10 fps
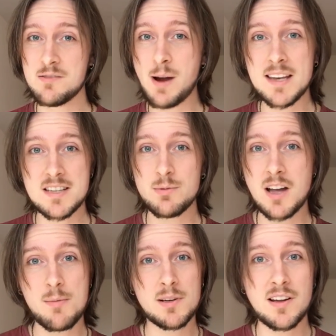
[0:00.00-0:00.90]
The waiter will
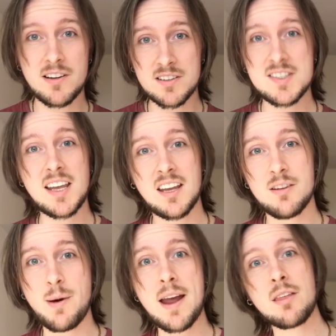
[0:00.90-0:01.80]
come along, take it
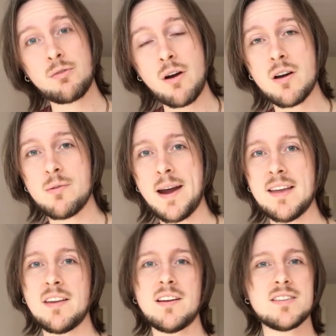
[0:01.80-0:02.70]
away, throw it away,
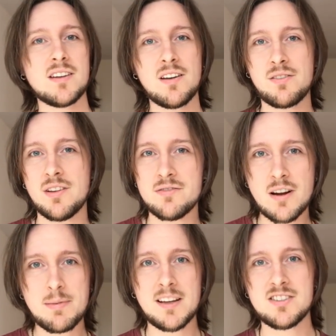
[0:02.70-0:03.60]
and then you have to go through the
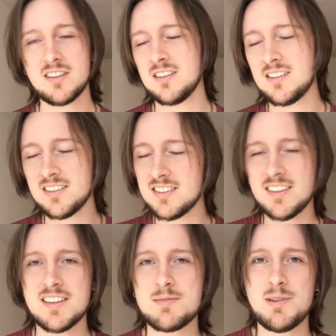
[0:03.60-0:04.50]
rubbish, and oh,
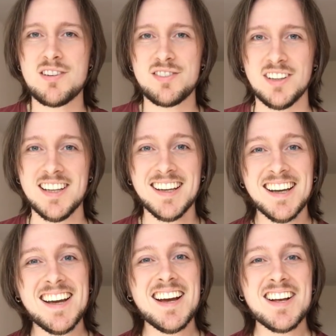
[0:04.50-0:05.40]
it'd just be awful.
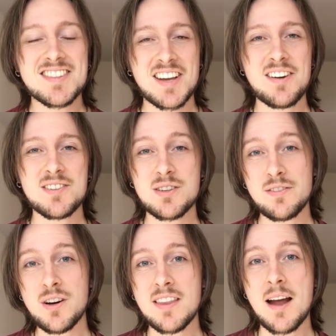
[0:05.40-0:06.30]
So to
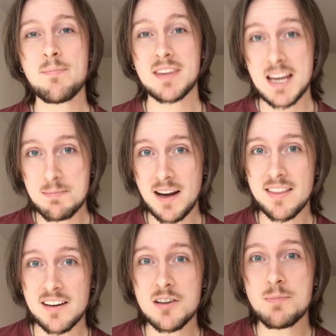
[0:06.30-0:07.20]
avoid that, keep it
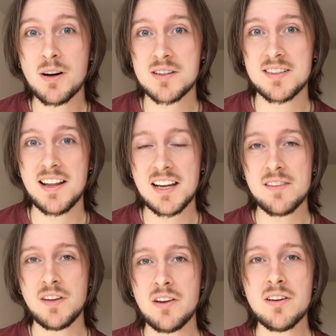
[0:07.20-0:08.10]
in the little box that they
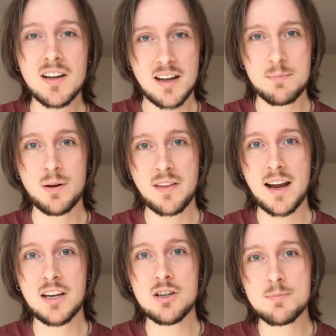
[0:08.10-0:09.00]
give you and put
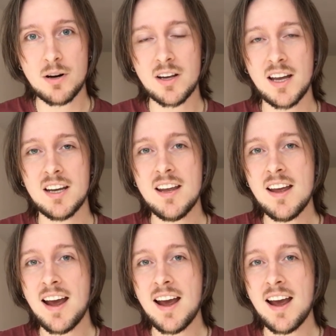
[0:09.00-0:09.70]
that in your pocket.